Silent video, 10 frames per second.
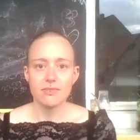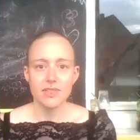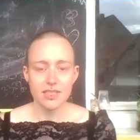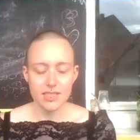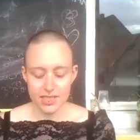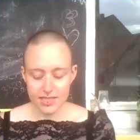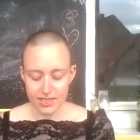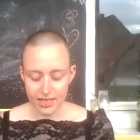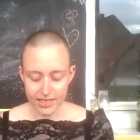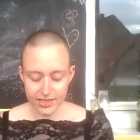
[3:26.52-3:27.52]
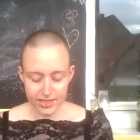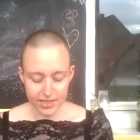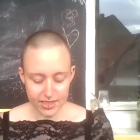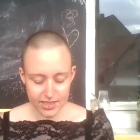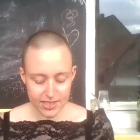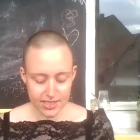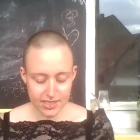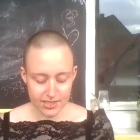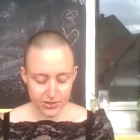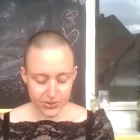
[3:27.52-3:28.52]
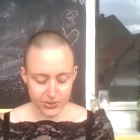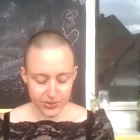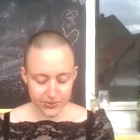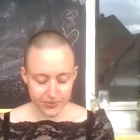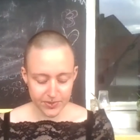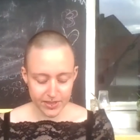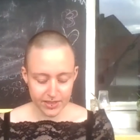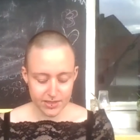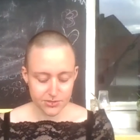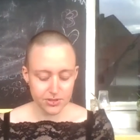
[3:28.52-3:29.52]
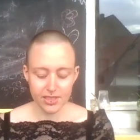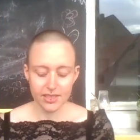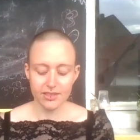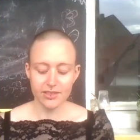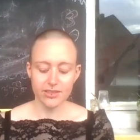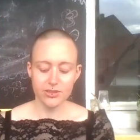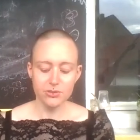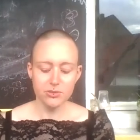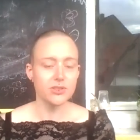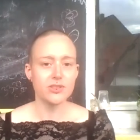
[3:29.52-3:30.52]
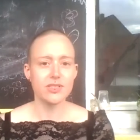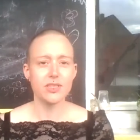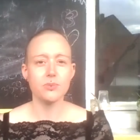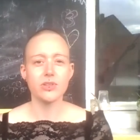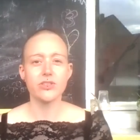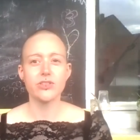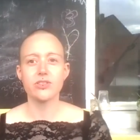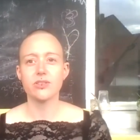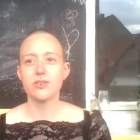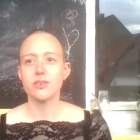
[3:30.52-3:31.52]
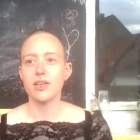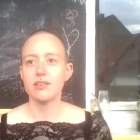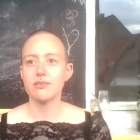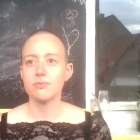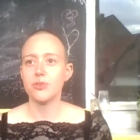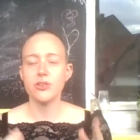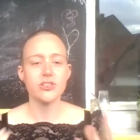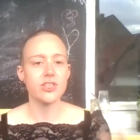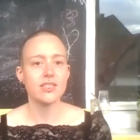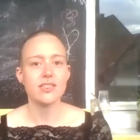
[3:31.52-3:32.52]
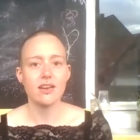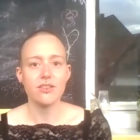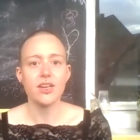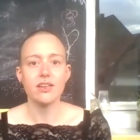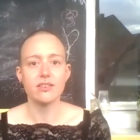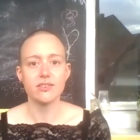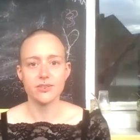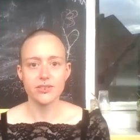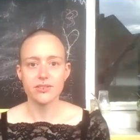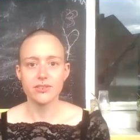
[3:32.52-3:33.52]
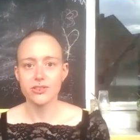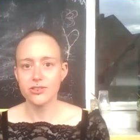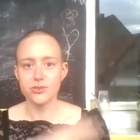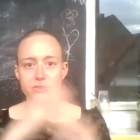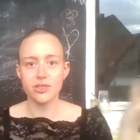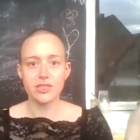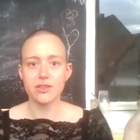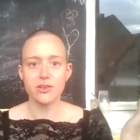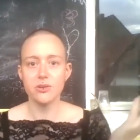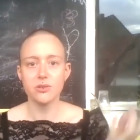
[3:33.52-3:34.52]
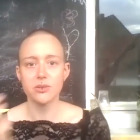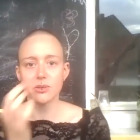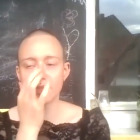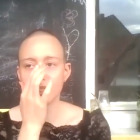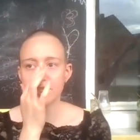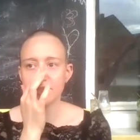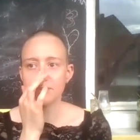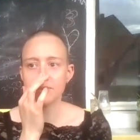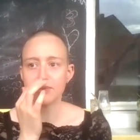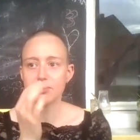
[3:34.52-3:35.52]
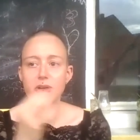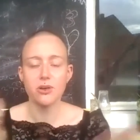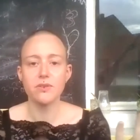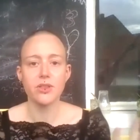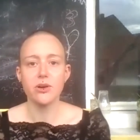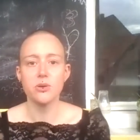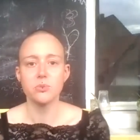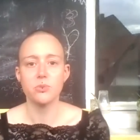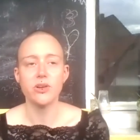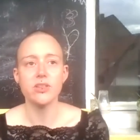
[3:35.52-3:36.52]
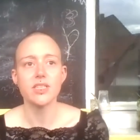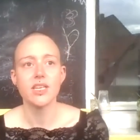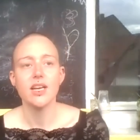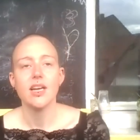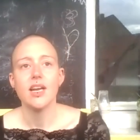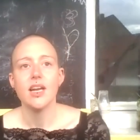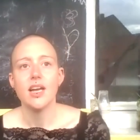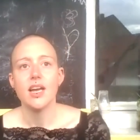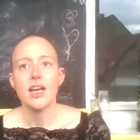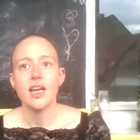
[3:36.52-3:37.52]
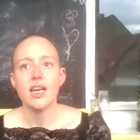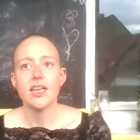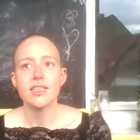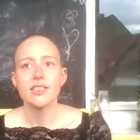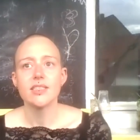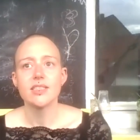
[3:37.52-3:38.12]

scientists. So it's really cool to see which projects are there during the whole, uh, all over the whole world. And